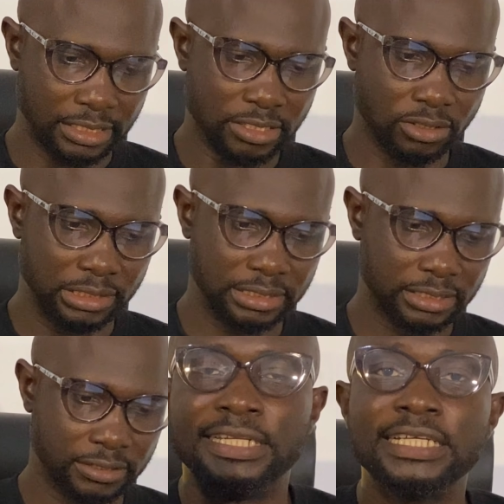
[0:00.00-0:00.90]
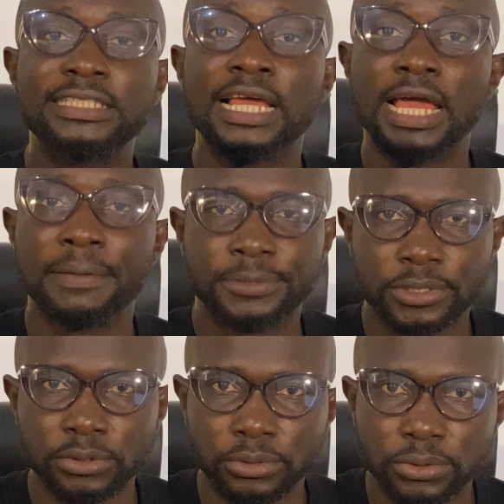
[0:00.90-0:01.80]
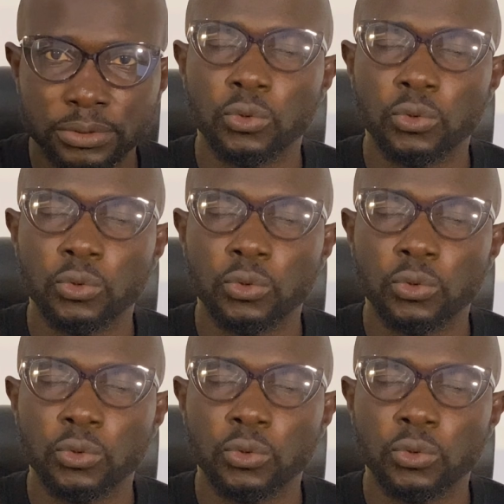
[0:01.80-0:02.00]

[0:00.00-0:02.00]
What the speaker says: Click on it. This helps you